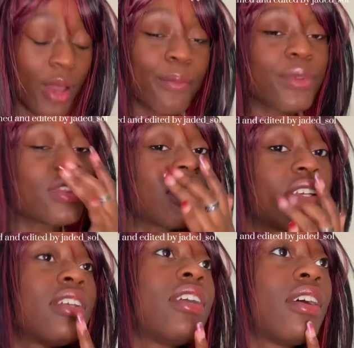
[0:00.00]
But then
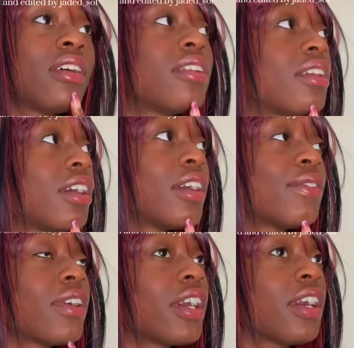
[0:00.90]
again, if
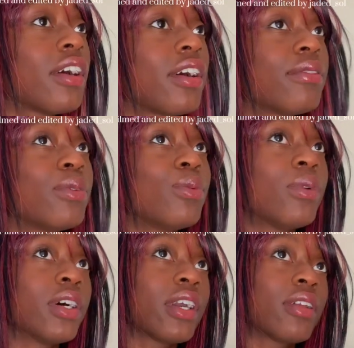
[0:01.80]
I have a
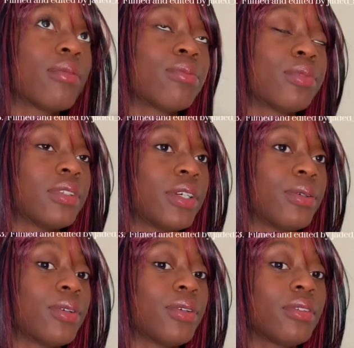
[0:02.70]
white
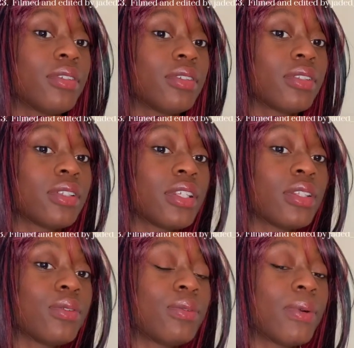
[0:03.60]
bolero, like
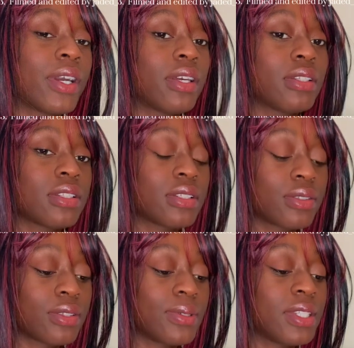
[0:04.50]
the white
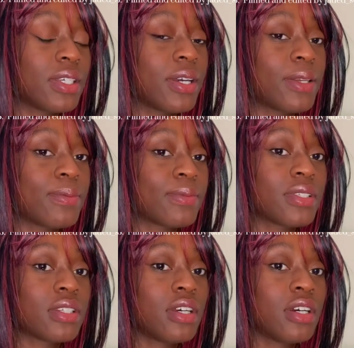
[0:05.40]
three times